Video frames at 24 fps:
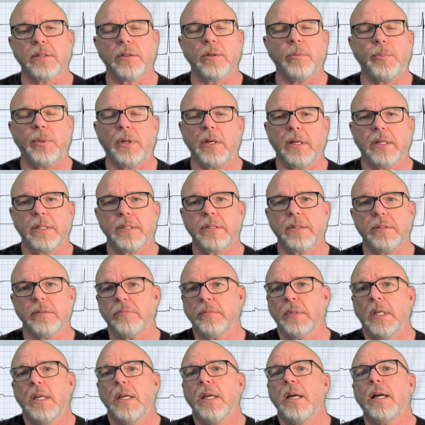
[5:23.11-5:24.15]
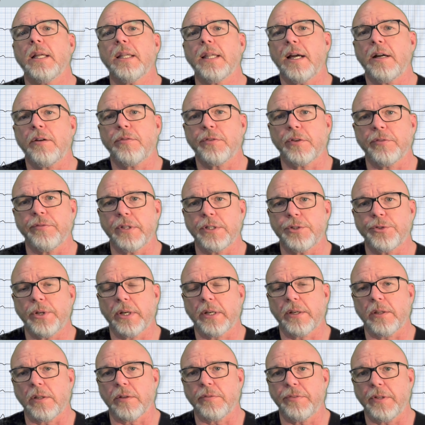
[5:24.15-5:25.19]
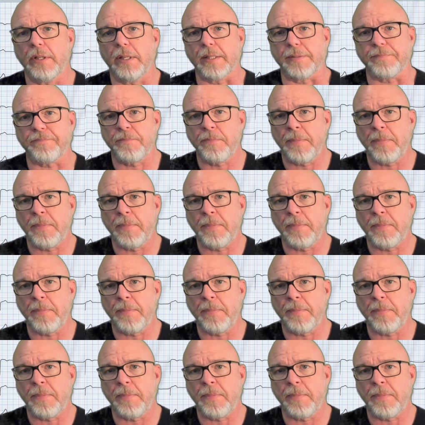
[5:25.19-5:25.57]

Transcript: little pause and allow for ventricular filling.